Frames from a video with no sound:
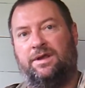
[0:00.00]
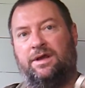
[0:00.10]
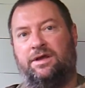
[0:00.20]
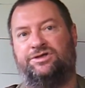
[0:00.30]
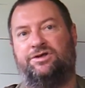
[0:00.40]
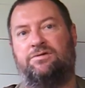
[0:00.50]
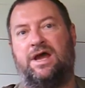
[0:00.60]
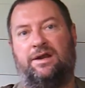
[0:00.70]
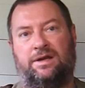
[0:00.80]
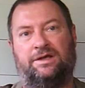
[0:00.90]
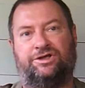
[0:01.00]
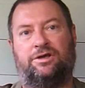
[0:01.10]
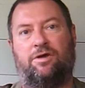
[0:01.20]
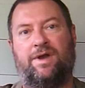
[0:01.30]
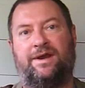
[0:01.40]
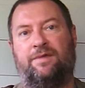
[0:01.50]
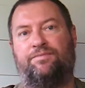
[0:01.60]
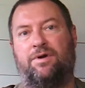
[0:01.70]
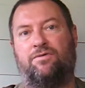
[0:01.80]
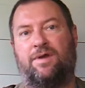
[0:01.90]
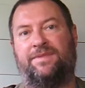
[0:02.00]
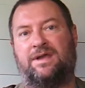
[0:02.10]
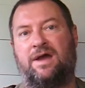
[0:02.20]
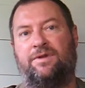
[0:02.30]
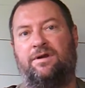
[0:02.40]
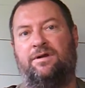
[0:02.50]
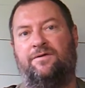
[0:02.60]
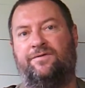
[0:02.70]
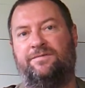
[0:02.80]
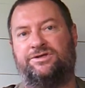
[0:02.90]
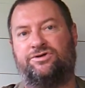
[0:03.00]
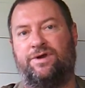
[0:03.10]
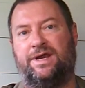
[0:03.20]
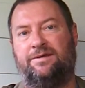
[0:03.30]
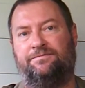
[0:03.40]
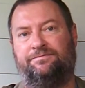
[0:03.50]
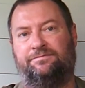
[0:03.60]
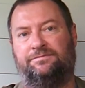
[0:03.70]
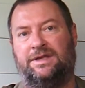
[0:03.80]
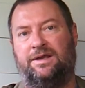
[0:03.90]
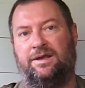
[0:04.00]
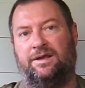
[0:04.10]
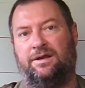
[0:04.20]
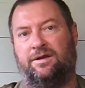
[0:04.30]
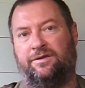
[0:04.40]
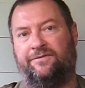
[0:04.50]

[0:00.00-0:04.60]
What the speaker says: So you can't actually go in and program the camera from the screen like the